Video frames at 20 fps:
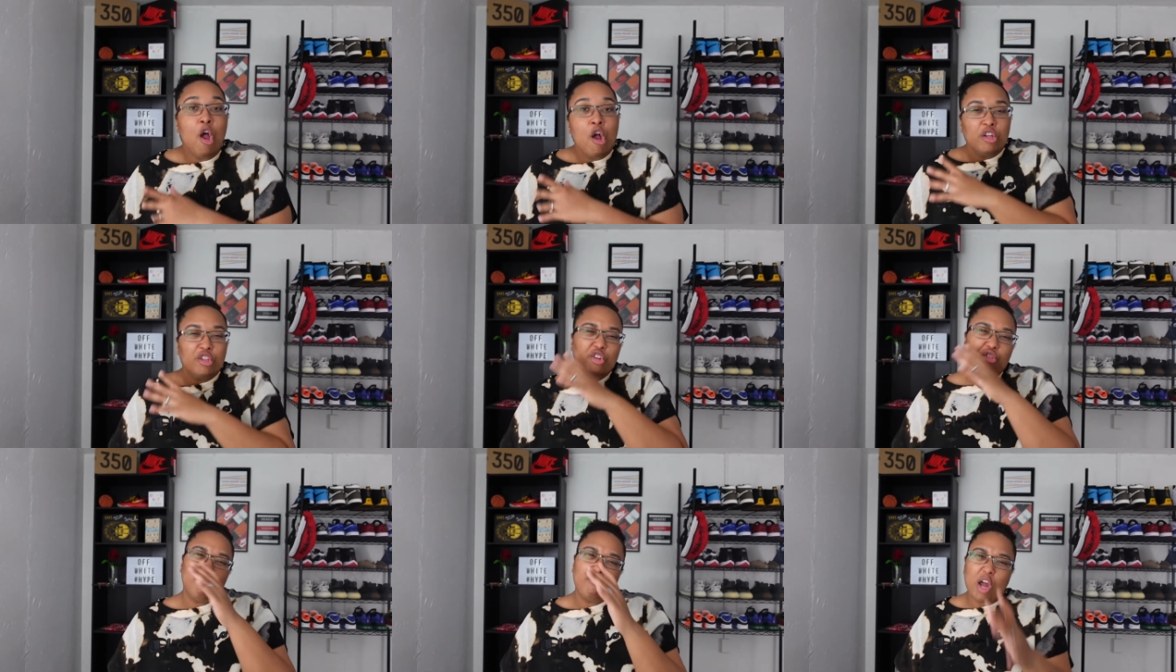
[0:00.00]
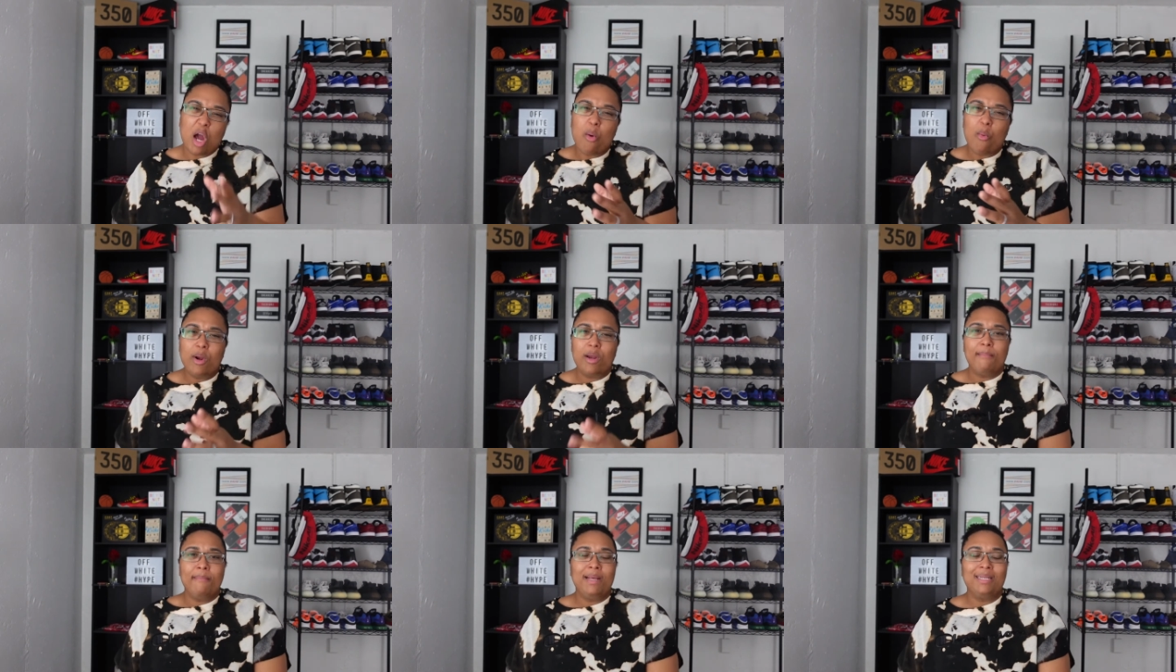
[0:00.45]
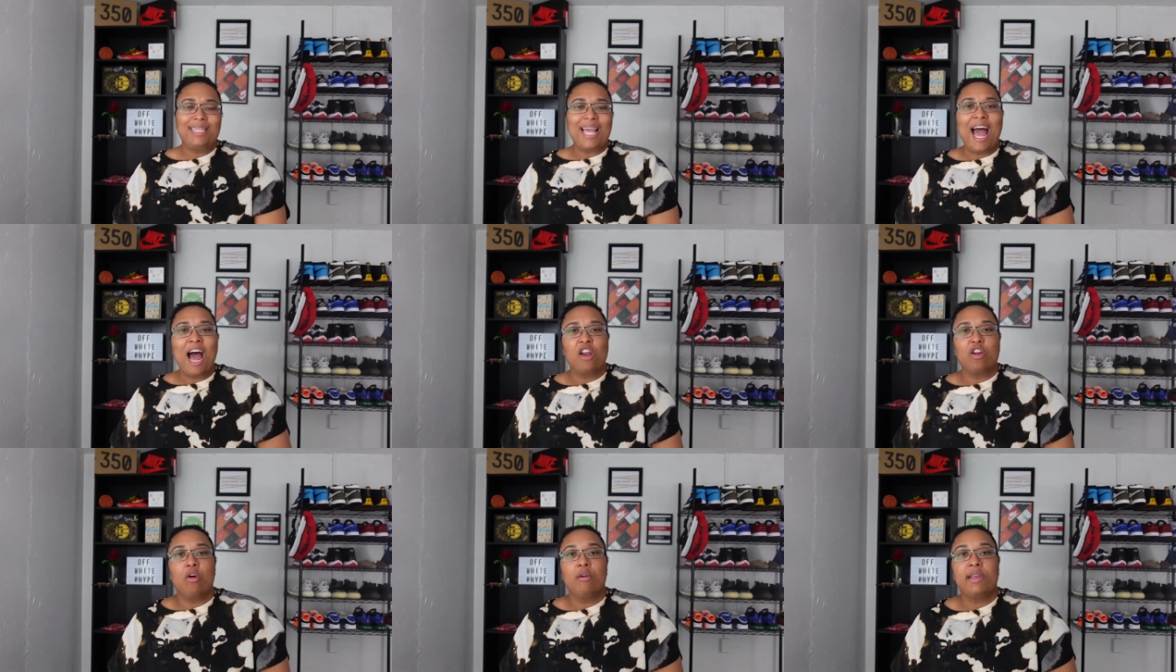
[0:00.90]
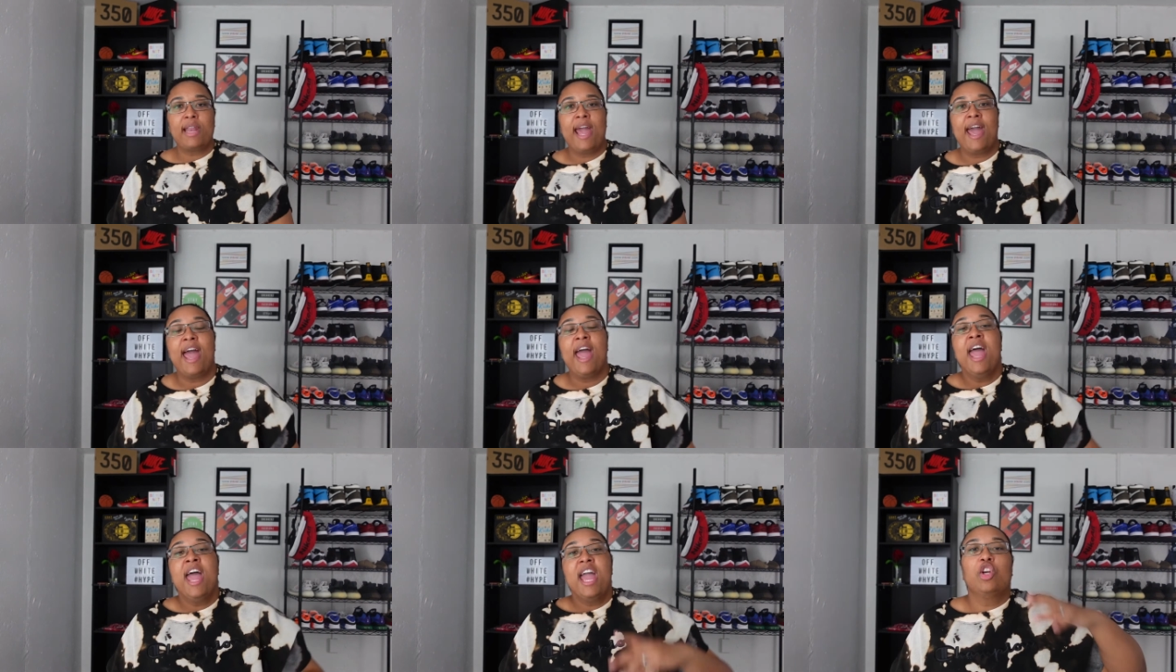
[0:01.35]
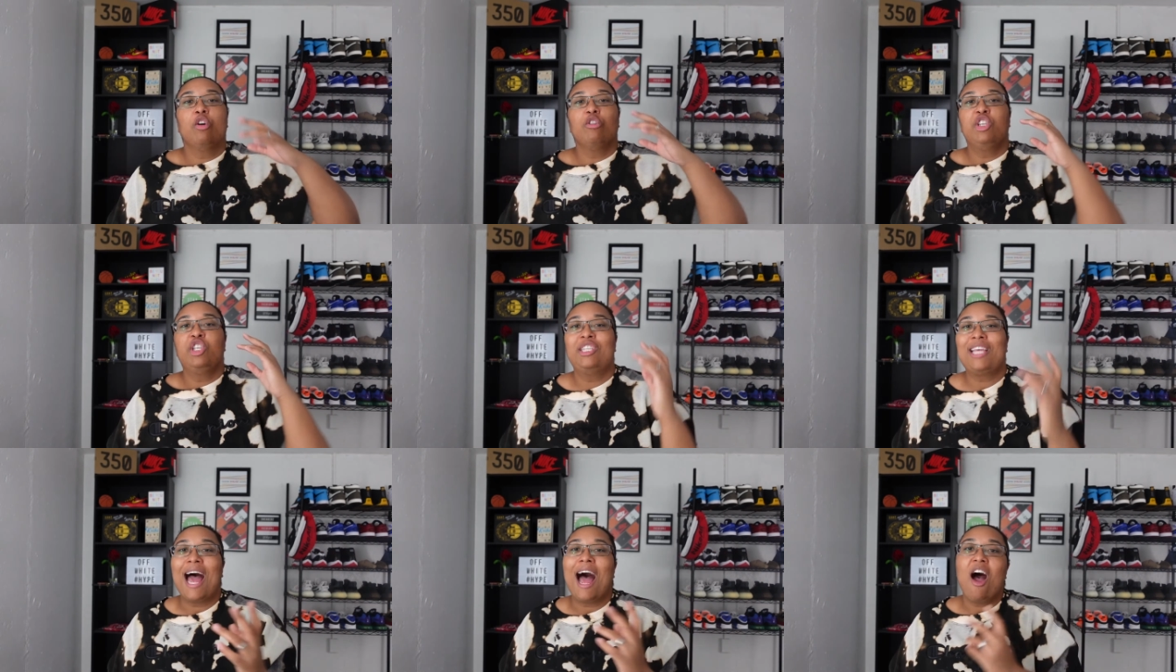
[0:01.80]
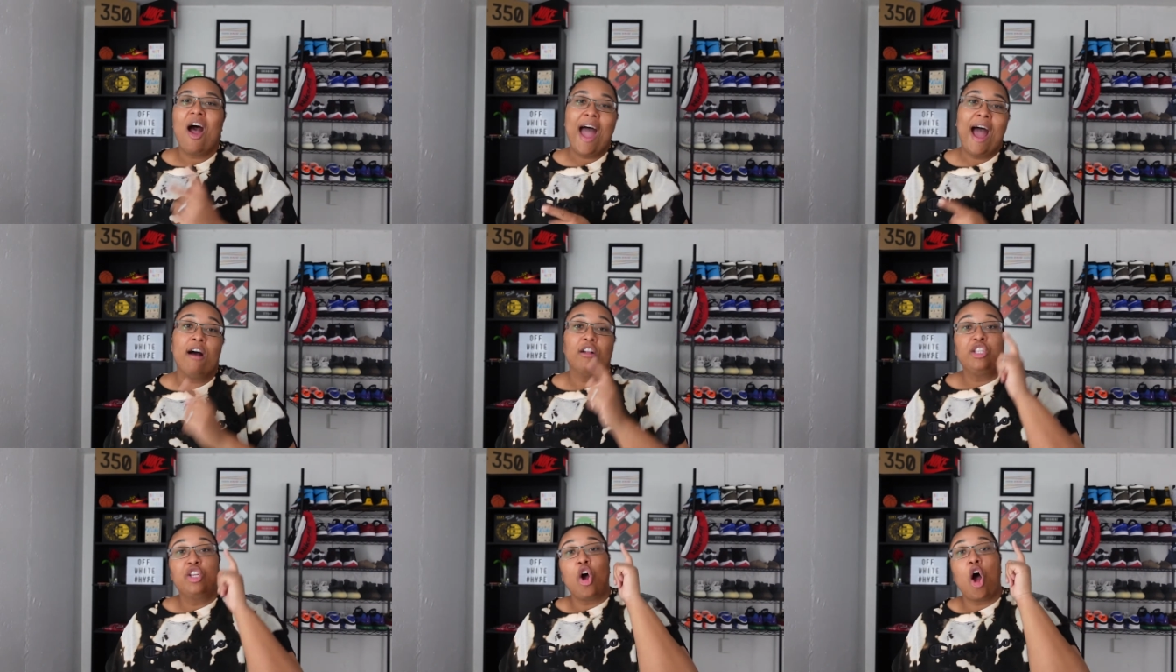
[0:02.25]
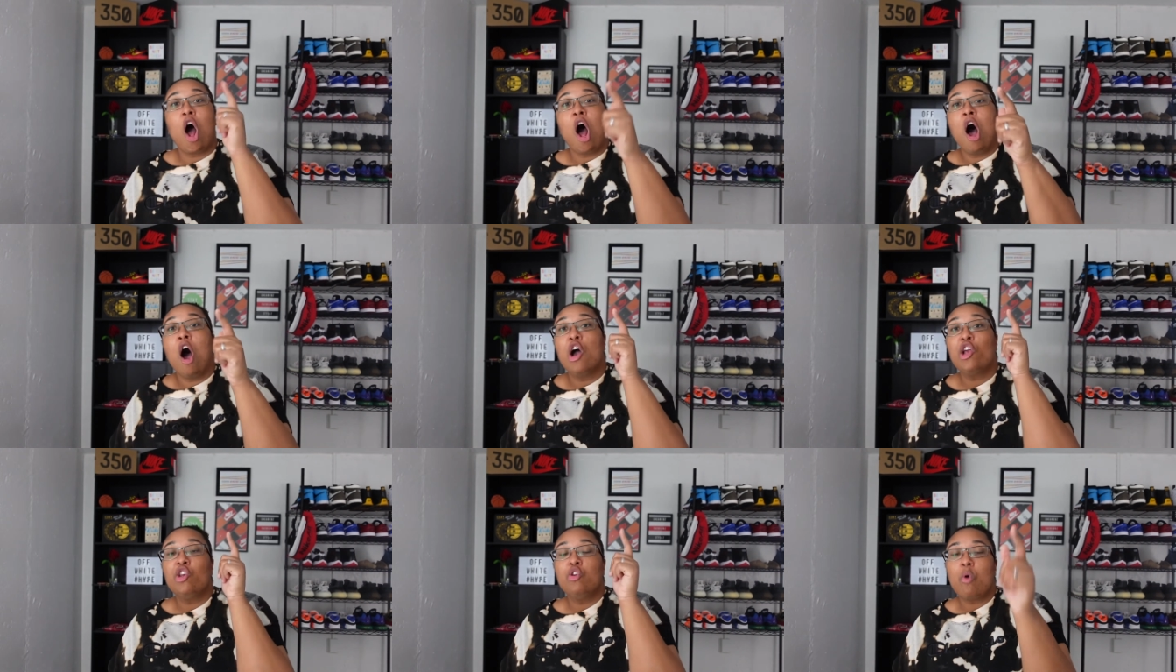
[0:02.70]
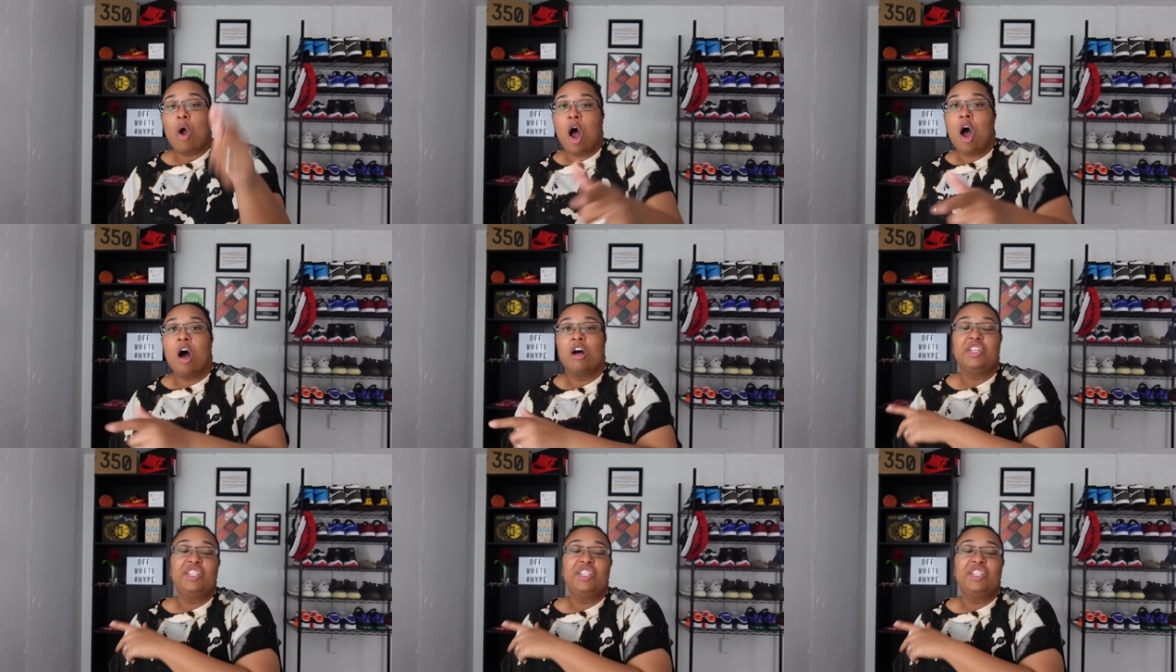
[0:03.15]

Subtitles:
So you don't wanna miss out on that. So shout out to all you all.